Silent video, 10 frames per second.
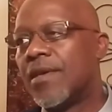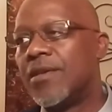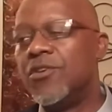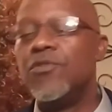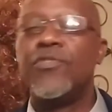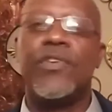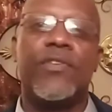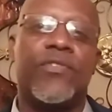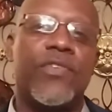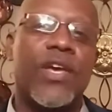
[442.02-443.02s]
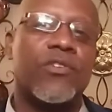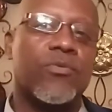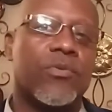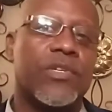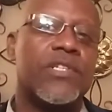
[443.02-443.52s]
using
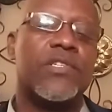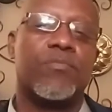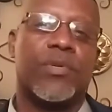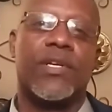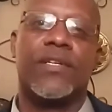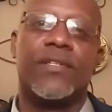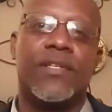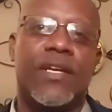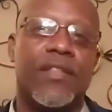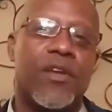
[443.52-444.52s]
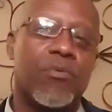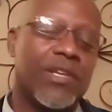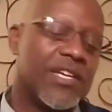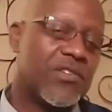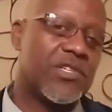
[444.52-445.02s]
sexual discipline in their
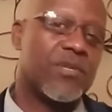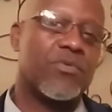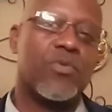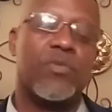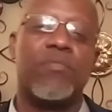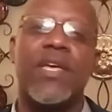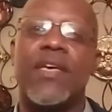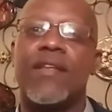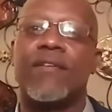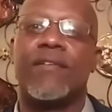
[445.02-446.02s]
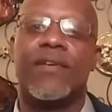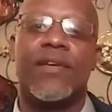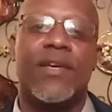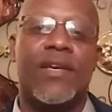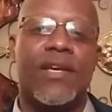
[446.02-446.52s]
relationships with men
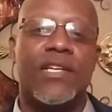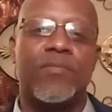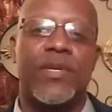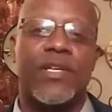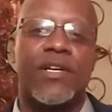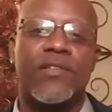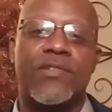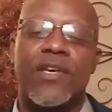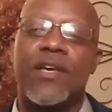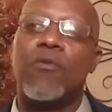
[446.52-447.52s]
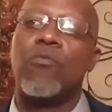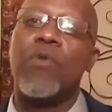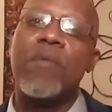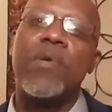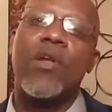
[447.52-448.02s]
is because
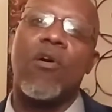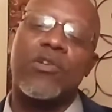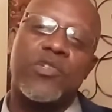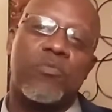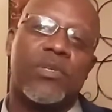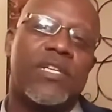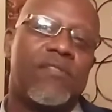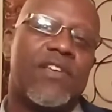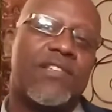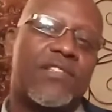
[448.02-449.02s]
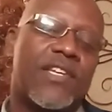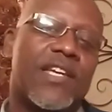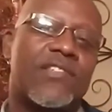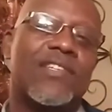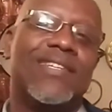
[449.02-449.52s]
women also believe that
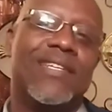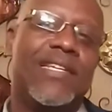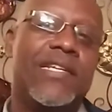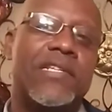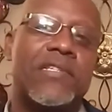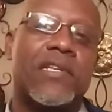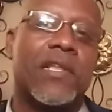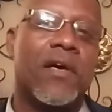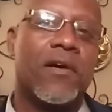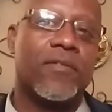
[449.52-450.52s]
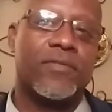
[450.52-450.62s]
sex leads to love.